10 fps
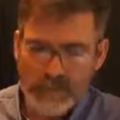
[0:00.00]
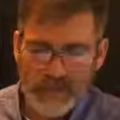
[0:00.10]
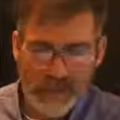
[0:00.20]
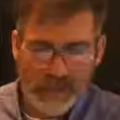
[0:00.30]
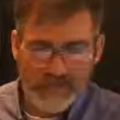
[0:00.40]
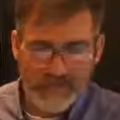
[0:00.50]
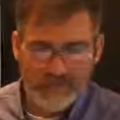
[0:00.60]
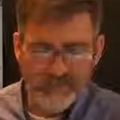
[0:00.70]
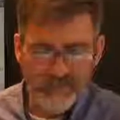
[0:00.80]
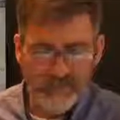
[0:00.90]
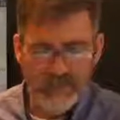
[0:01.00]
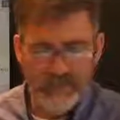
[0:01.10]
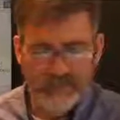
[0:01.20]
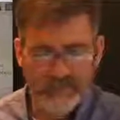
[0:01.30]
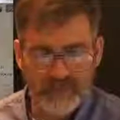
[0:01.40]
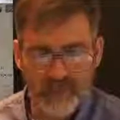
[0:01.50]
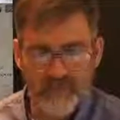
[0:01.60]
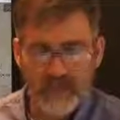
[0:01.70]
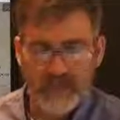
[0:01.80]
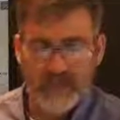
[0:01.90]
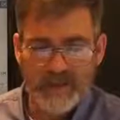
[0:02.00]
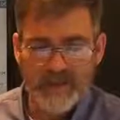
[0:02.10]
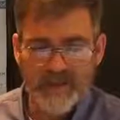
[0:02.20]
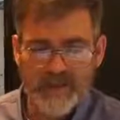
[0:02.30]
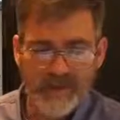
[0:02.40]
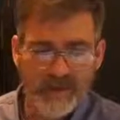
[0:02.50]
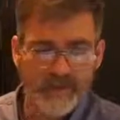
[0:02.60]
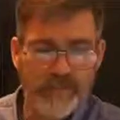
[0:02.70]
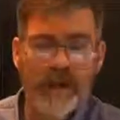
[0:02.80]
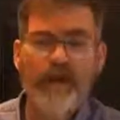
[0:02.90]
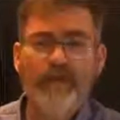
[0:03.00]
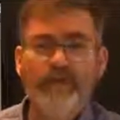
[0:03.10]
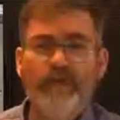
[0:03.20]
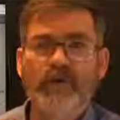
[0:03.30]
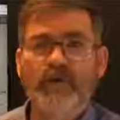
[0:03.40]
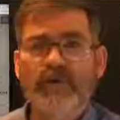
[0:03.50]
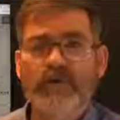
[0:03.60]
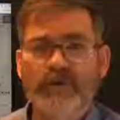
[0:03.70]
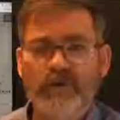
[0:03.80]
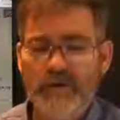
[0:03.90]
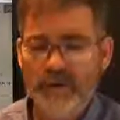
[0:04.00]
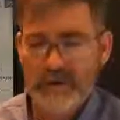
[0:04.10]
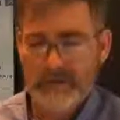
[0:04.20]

I listened to it myself. It is a very powerful interview.